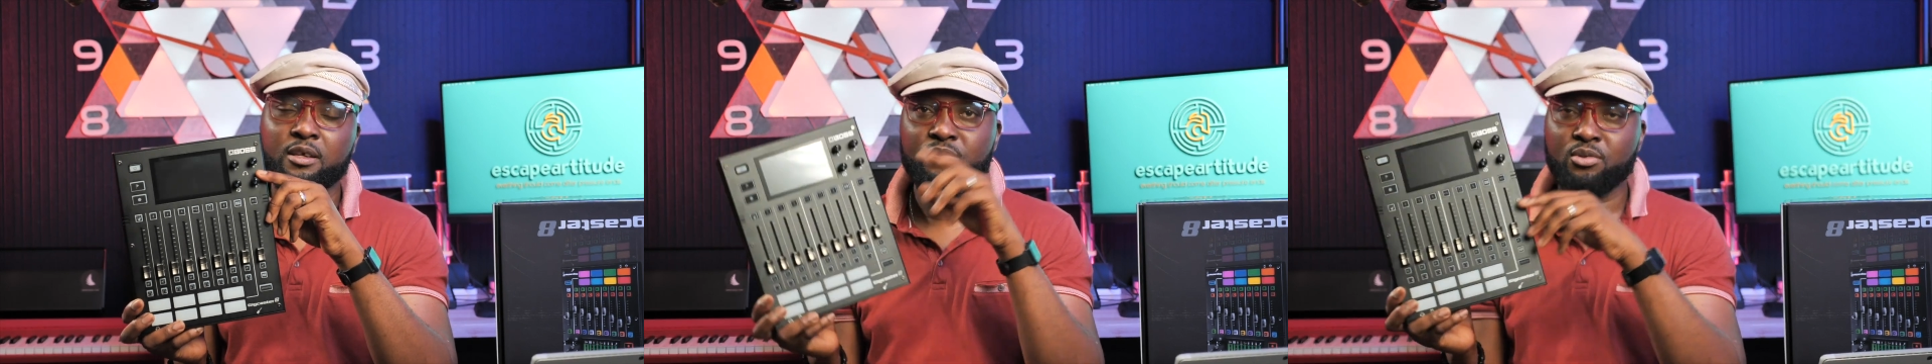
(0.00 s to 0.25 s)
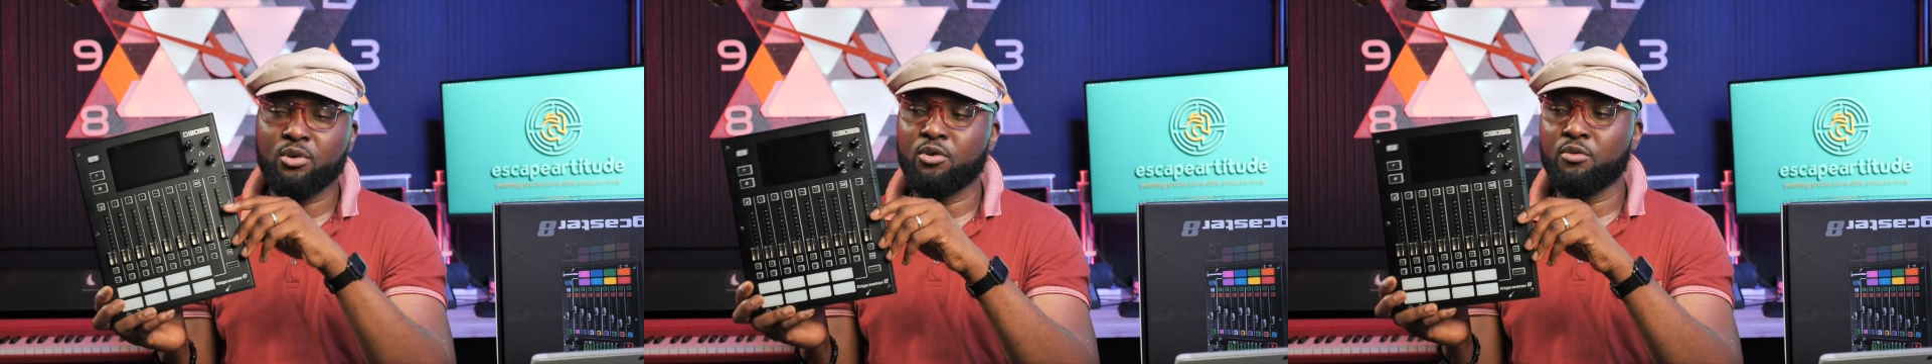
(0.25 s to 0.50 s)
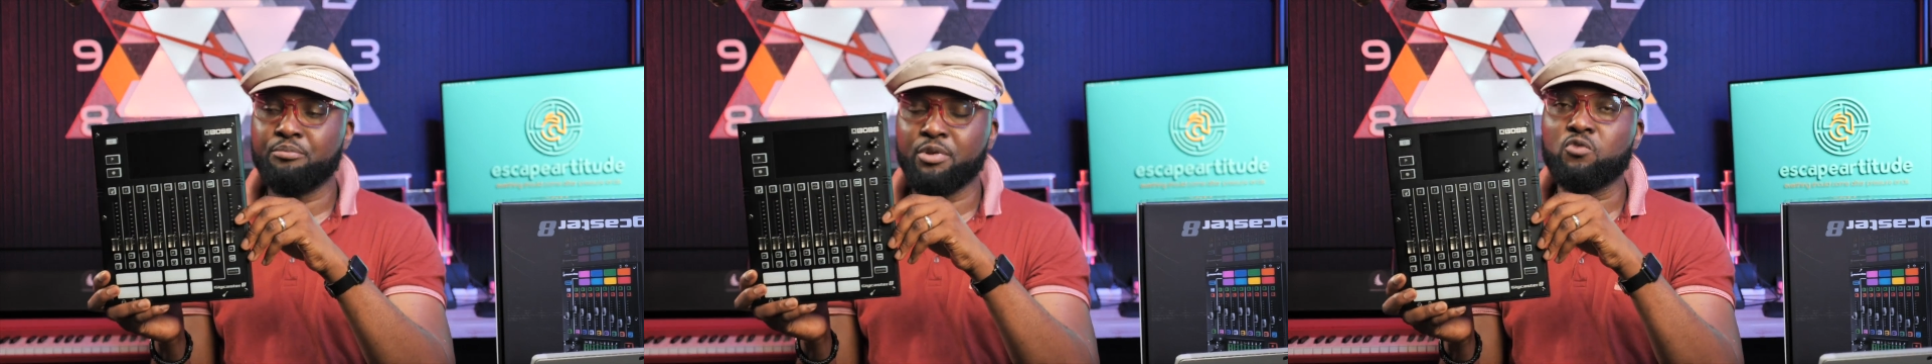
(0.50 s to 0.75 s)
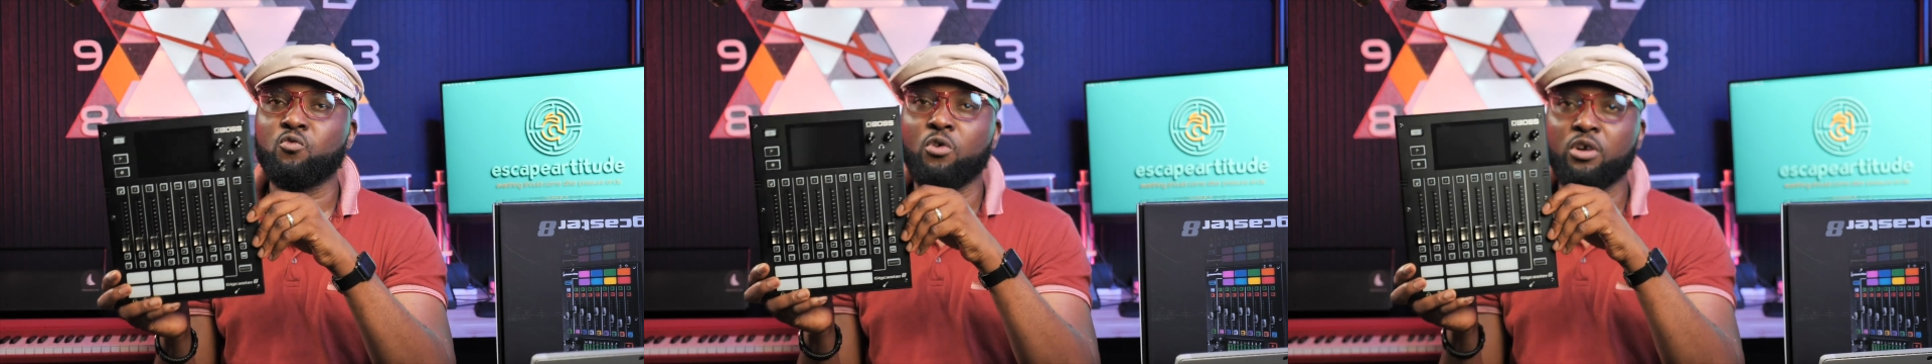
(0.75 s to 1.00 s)
So
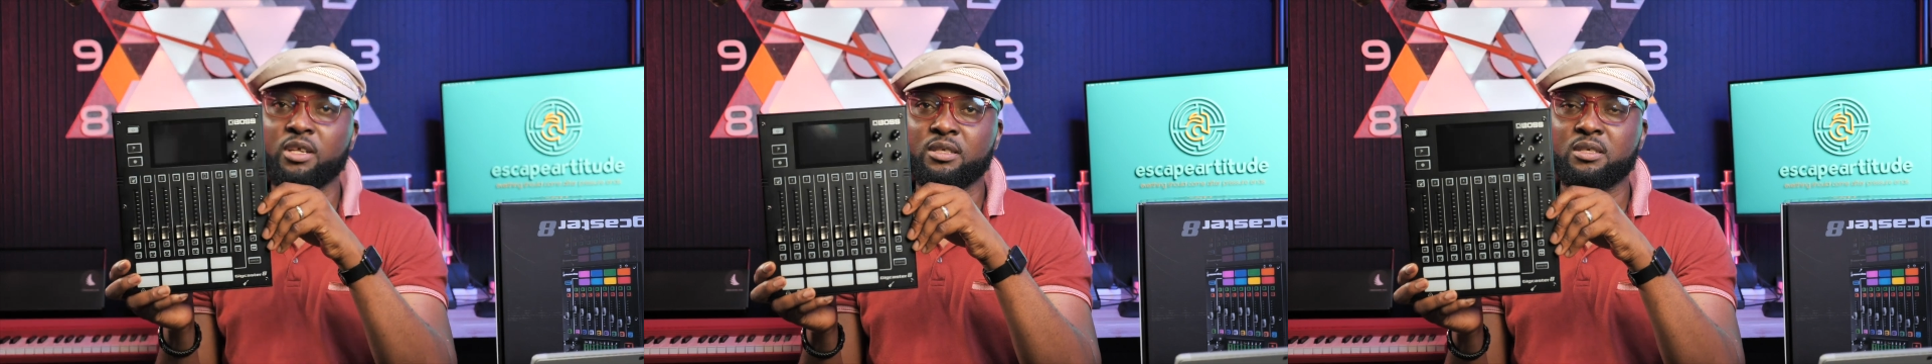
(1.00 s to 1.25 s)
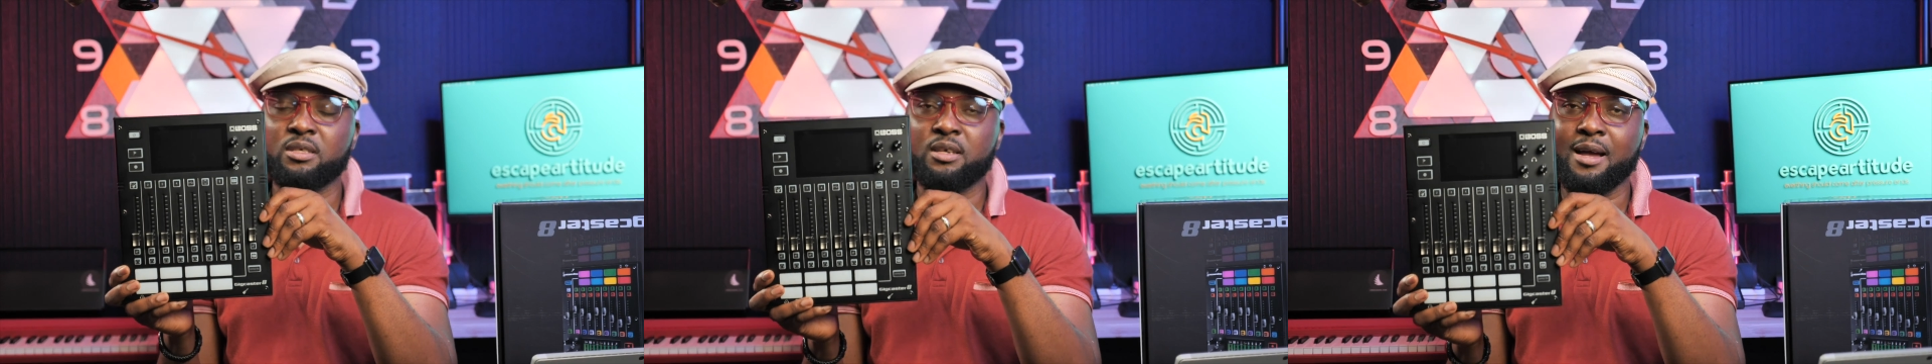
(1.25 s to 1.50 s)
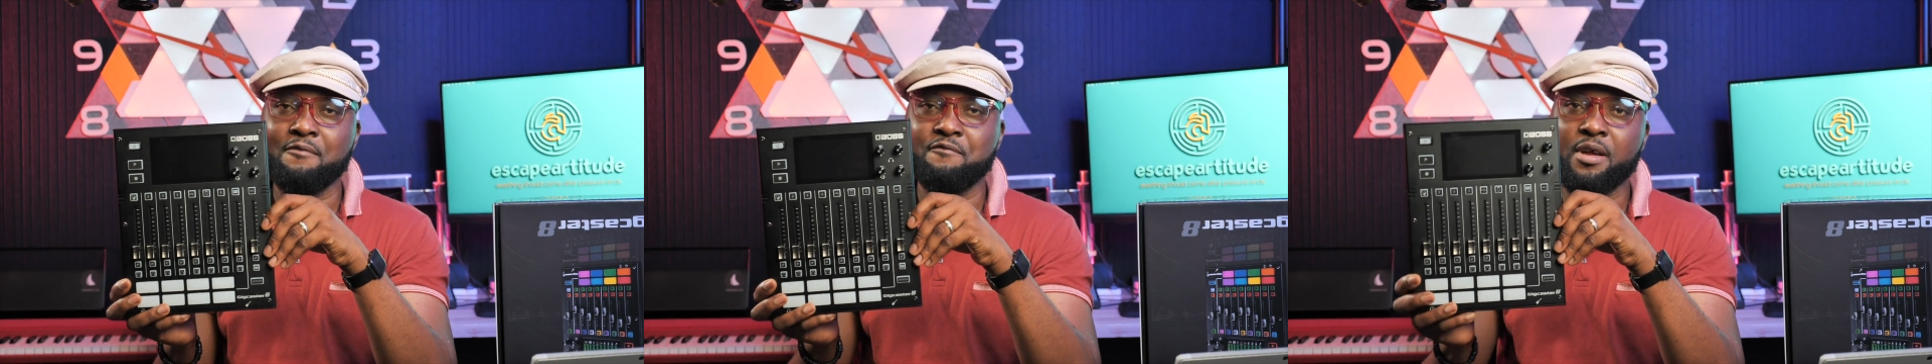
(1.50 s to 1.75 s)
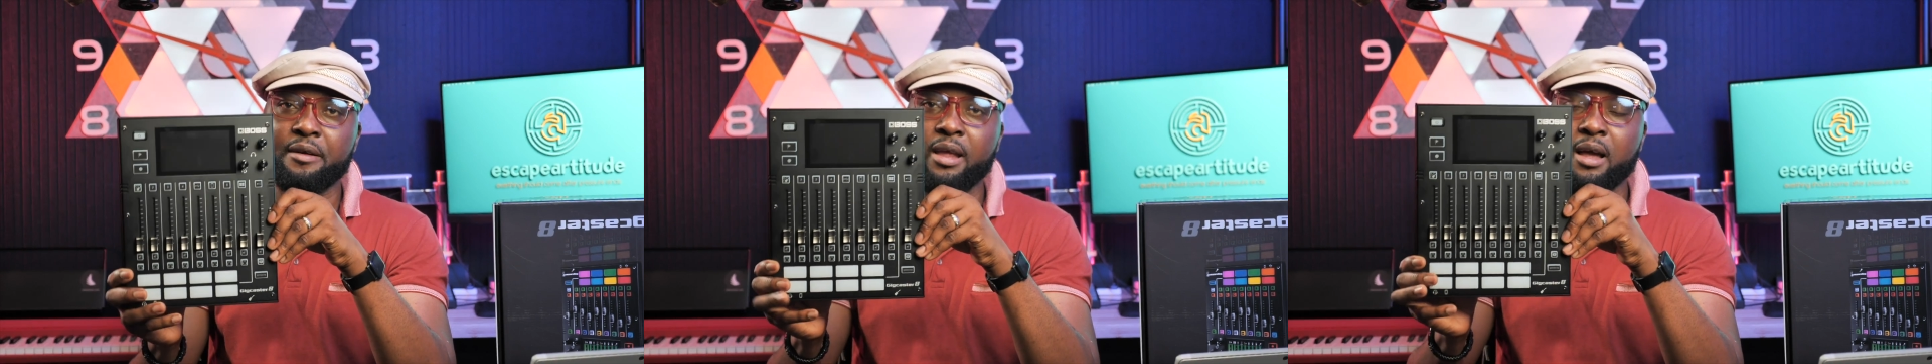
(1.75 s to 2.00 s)
build quality, I'm
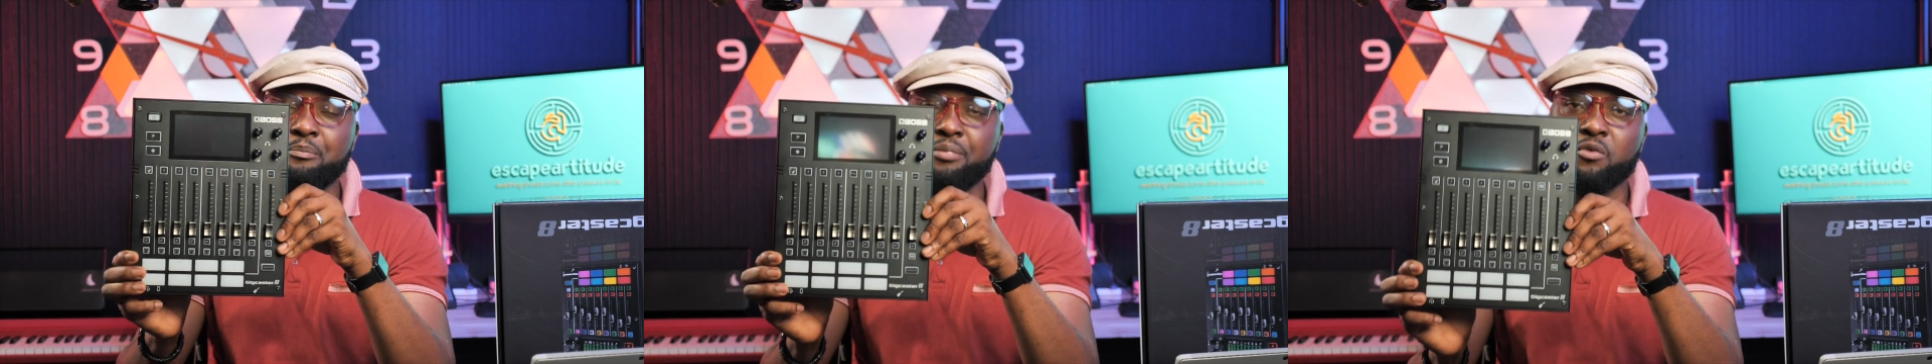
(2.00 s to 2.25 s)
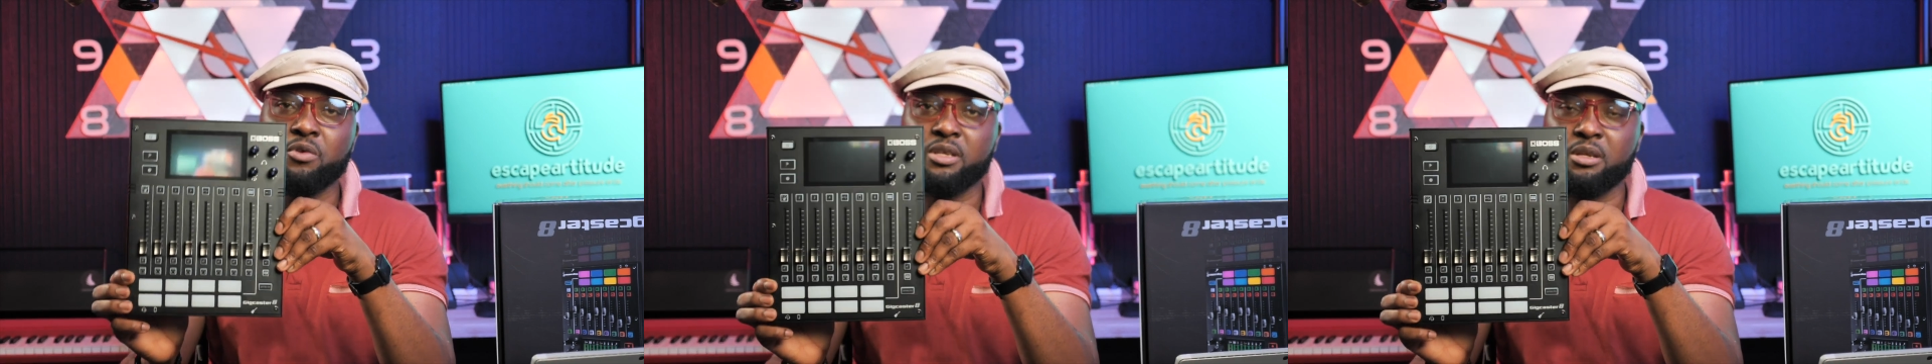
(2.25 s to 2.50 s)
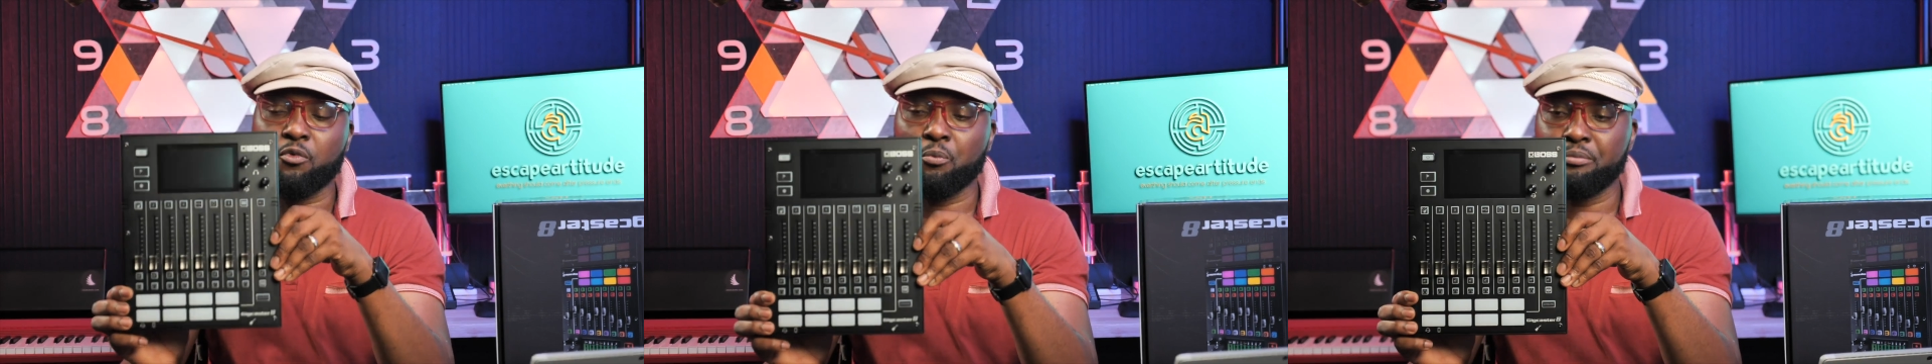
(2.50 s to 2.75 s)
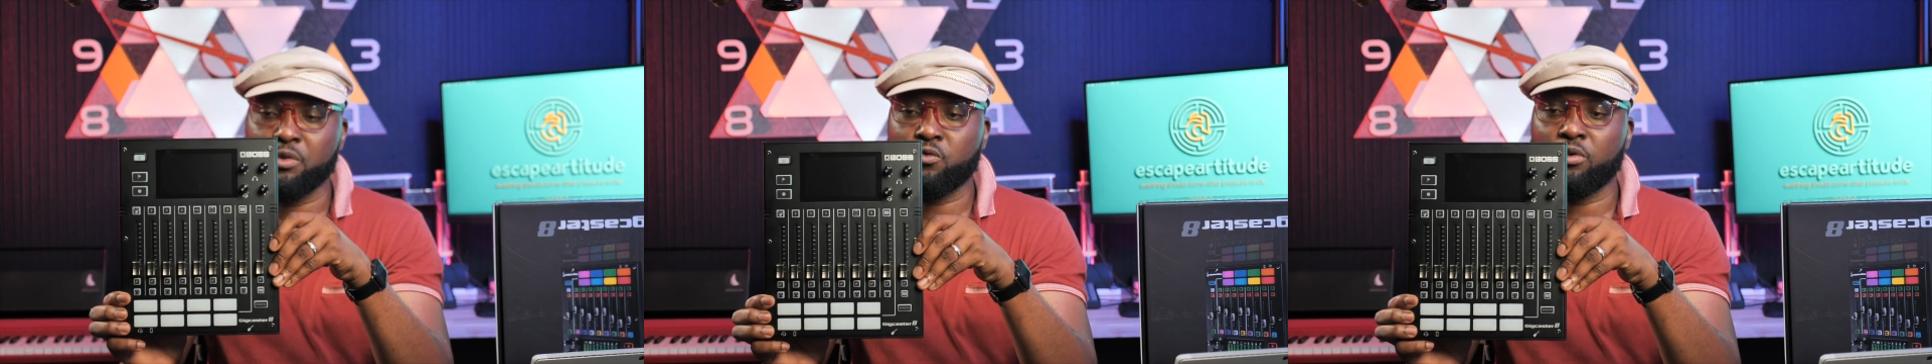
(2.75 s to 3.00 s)
very happy with the
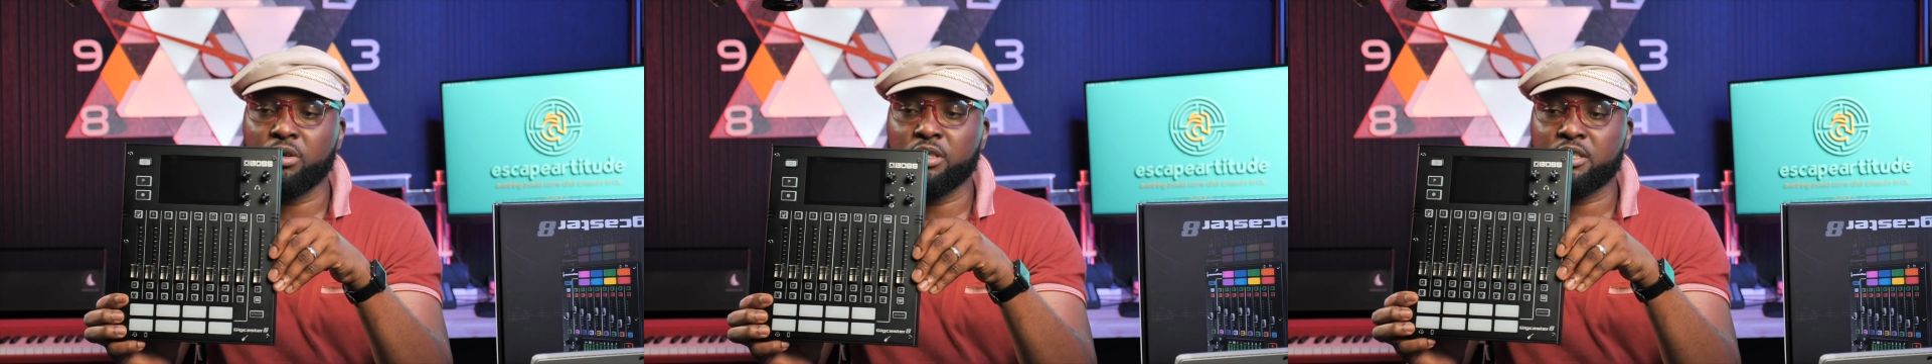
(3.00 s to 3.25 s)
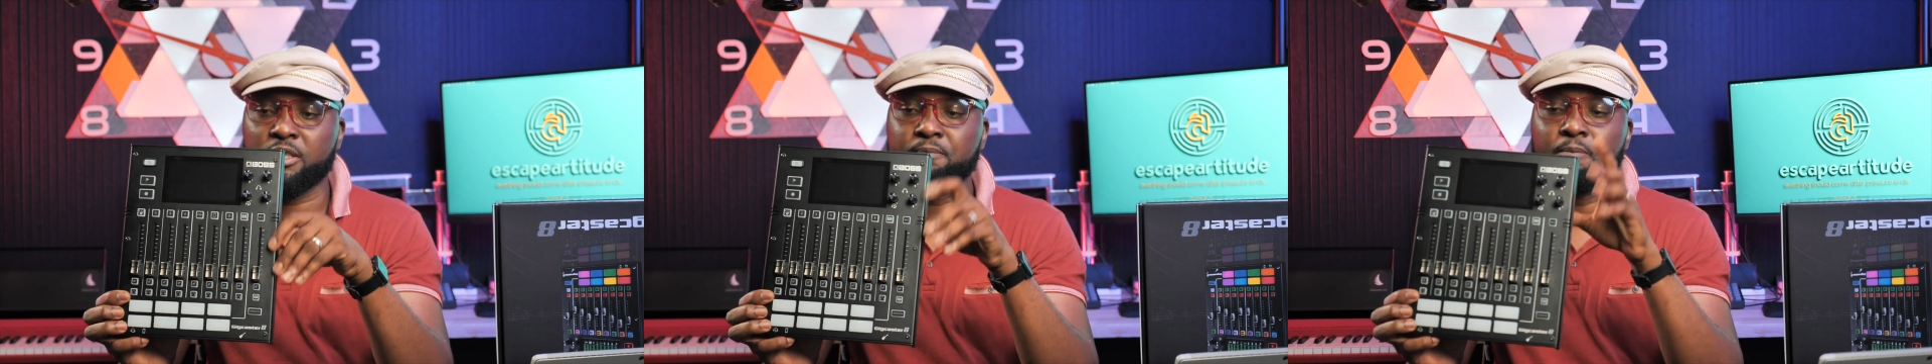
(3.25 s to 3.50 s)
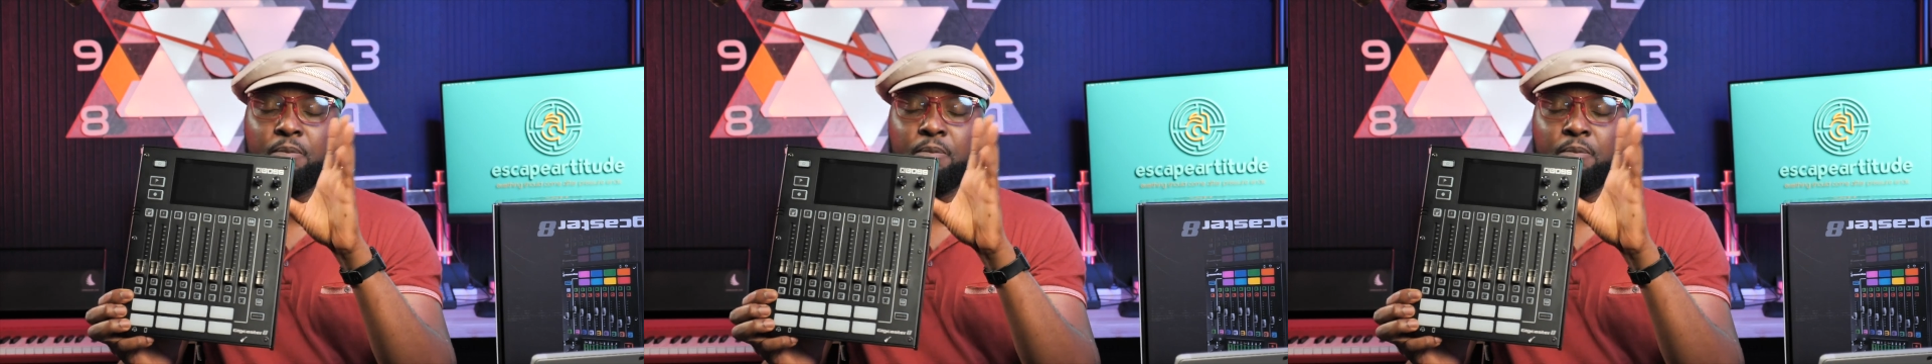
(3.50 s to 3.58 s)
build quality.